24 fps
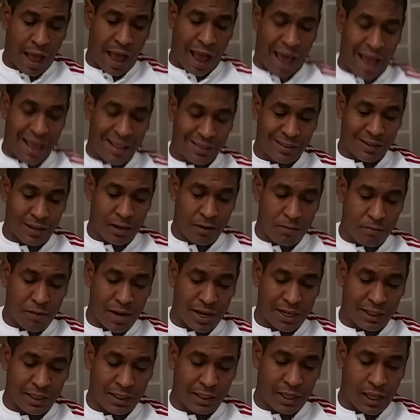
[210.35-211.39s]
André
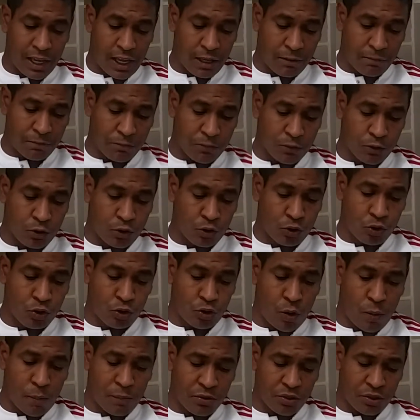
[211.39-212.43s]
Martinet,
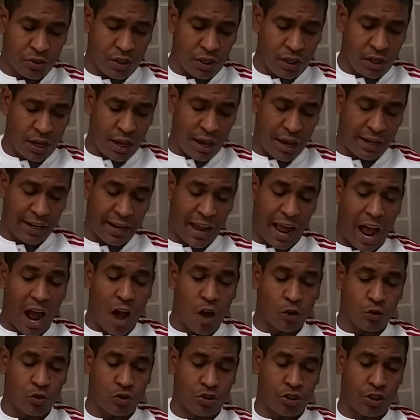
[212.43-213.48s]
Chomsky, and
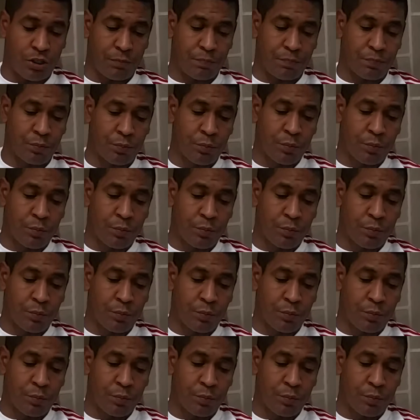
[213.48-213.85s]
Austin.